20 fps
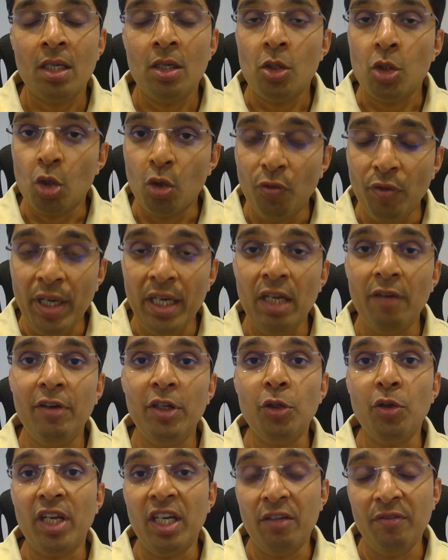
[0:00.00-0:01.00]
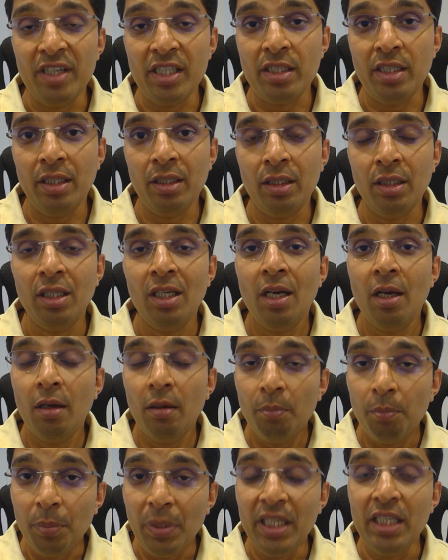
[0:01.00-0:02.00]
So whenever you are investing,
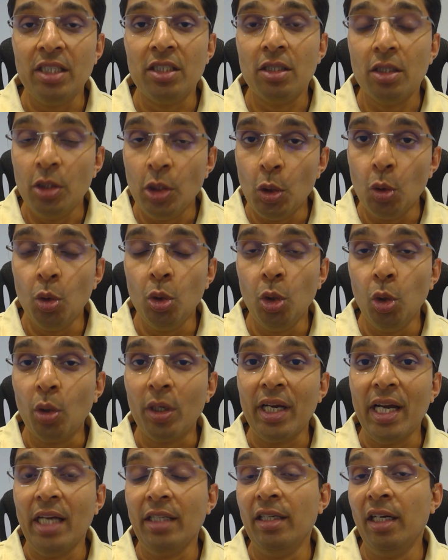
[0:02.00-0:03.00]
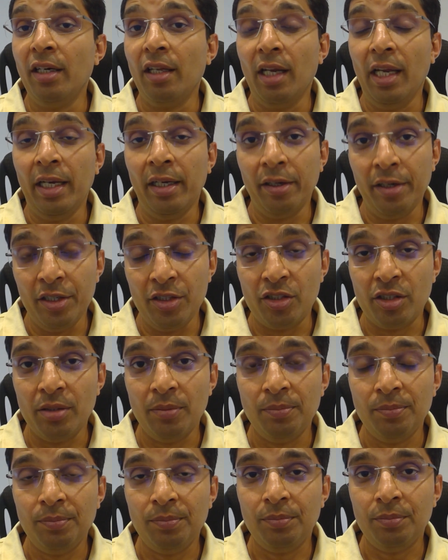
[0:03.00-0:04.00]
please do look at the underlying risk.
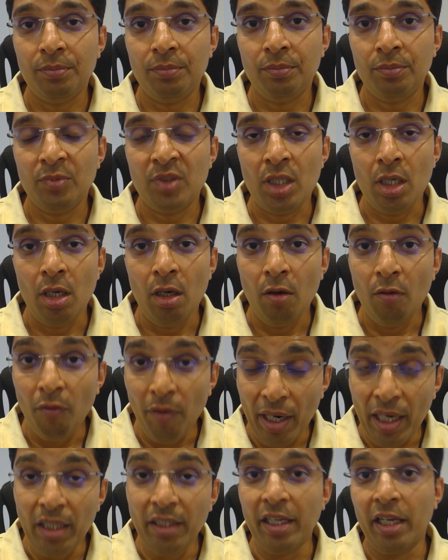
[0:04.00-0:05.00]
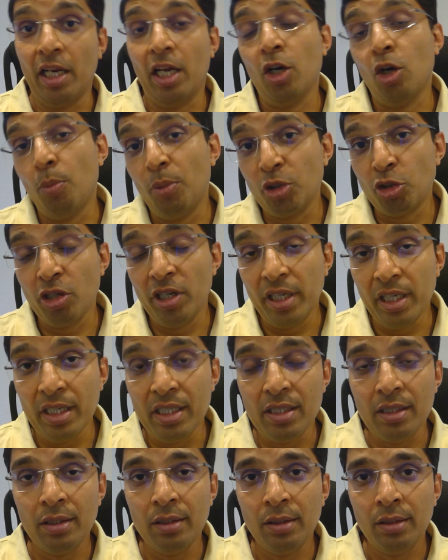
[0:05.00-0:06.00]
While there are
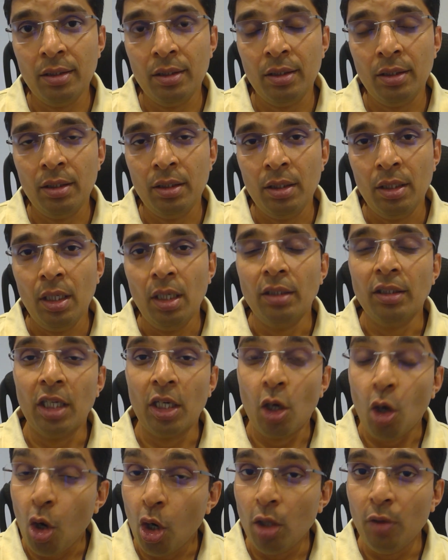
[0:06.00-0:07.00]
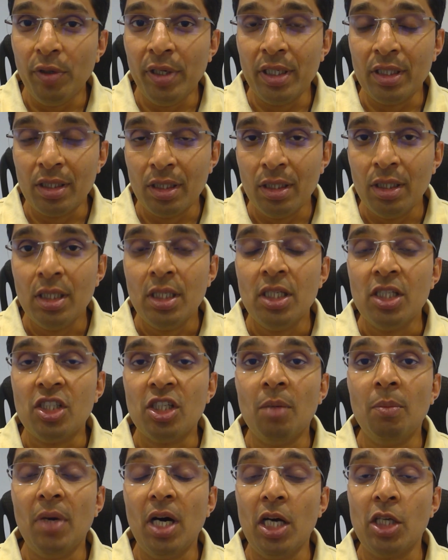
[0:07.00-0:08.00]
opportunities, there are always
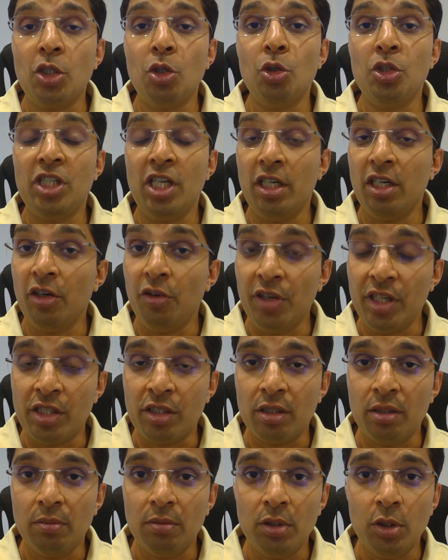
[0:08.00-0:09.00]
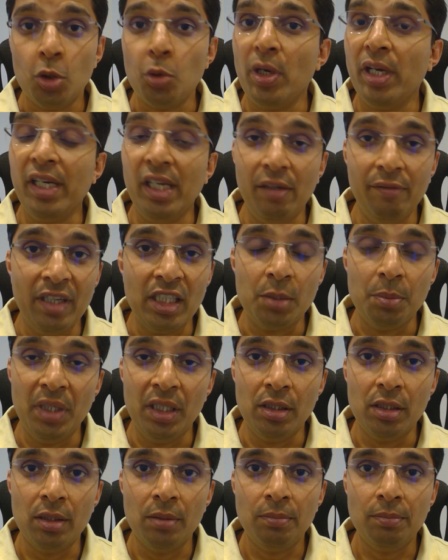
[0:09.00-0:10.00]
some associated risk to any
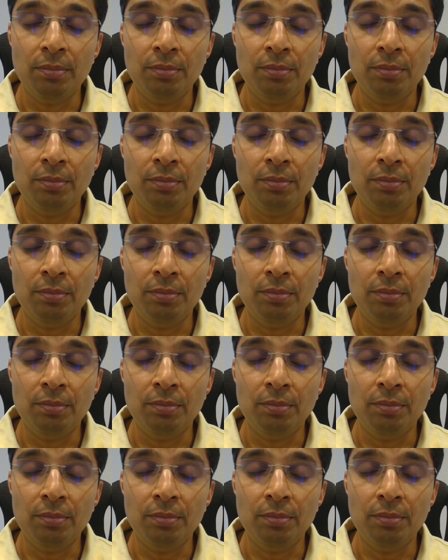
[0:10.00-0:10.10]
investments,